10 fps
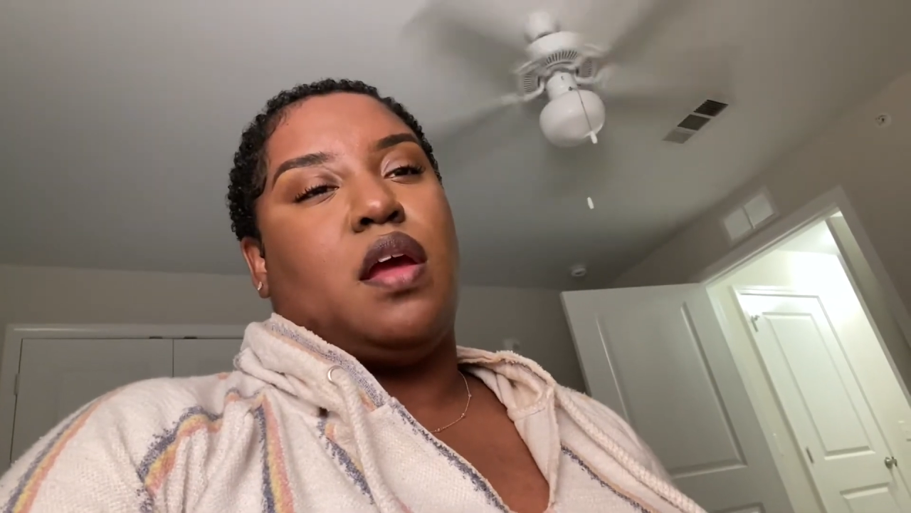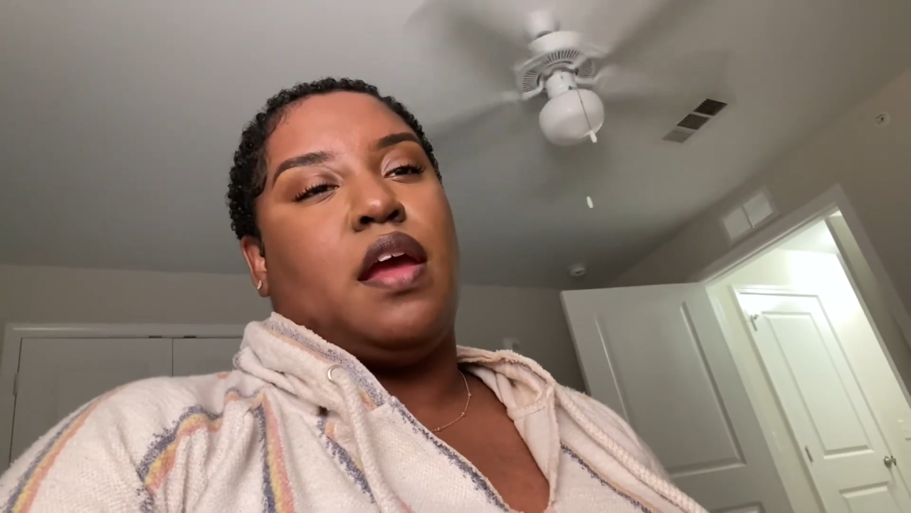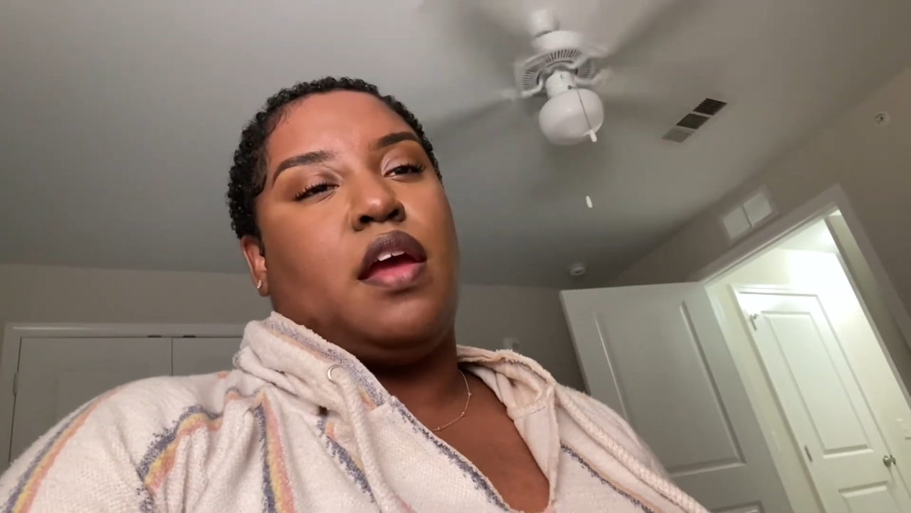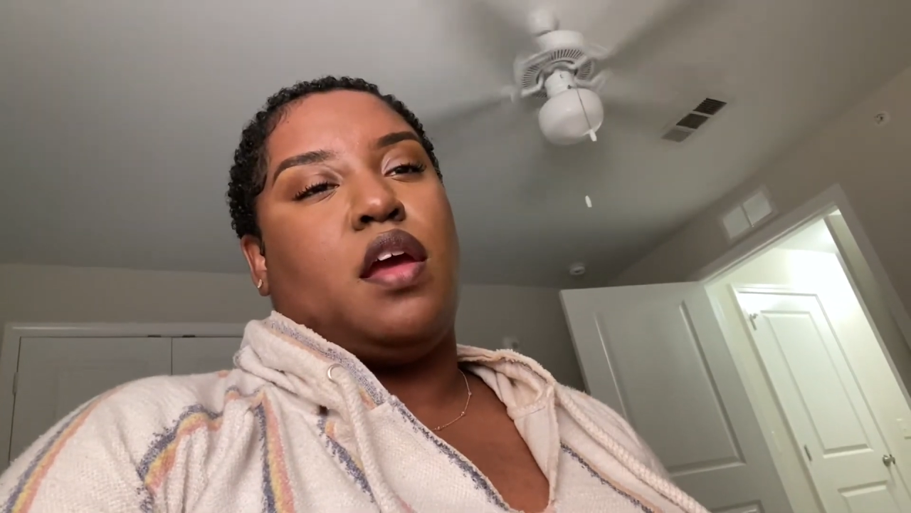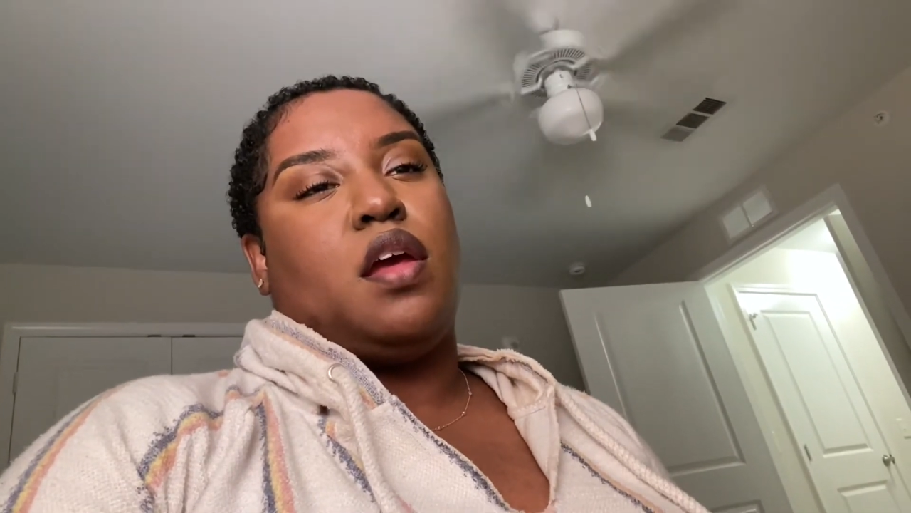
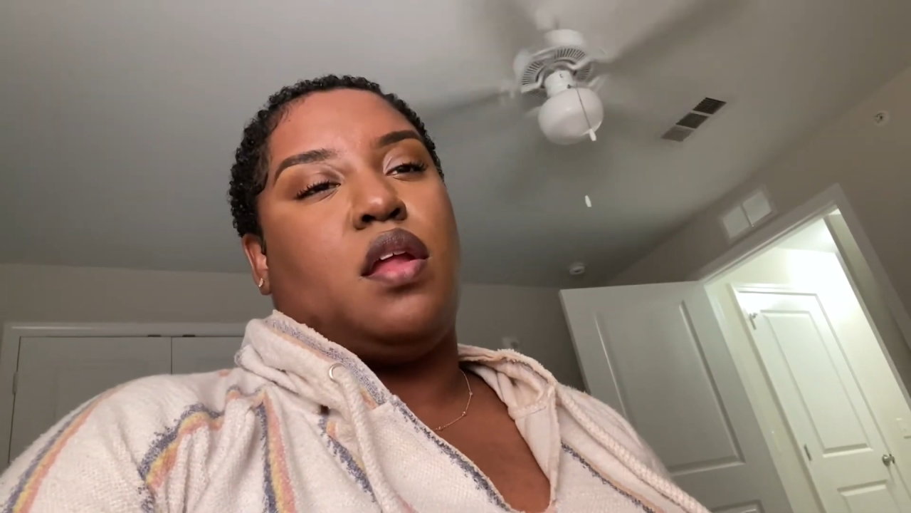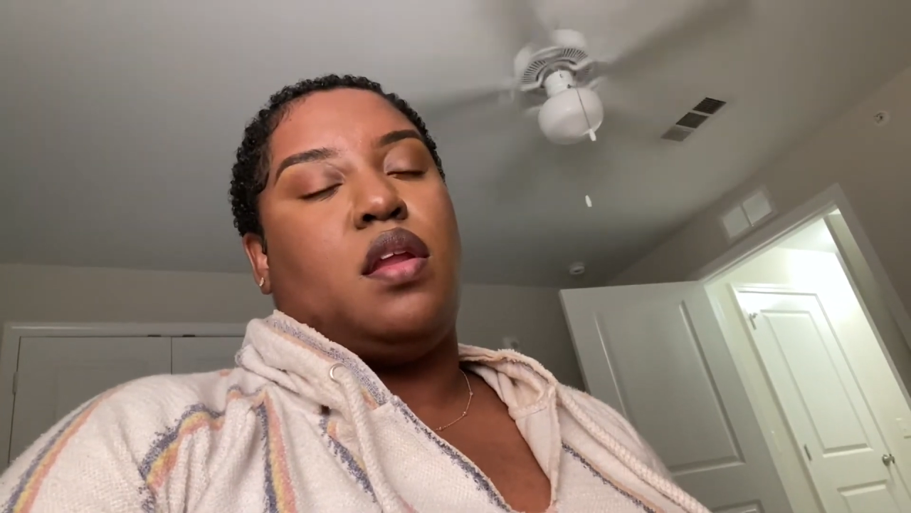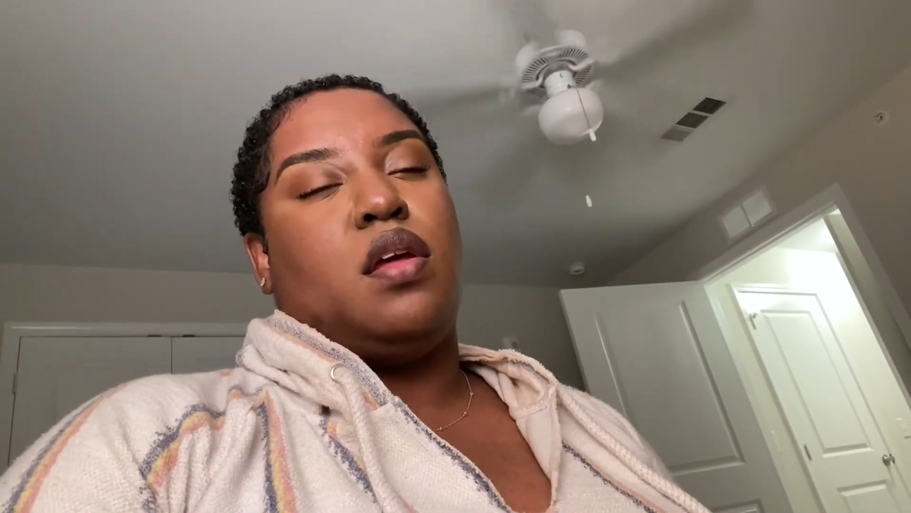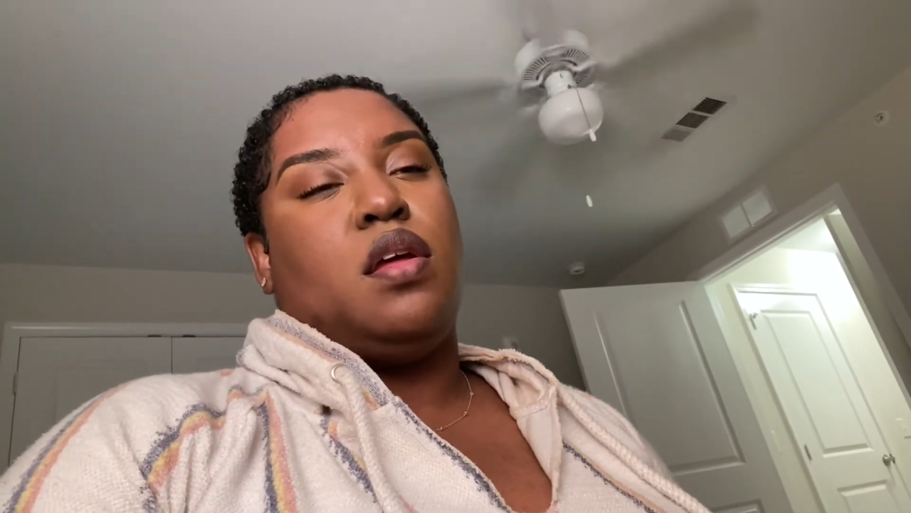and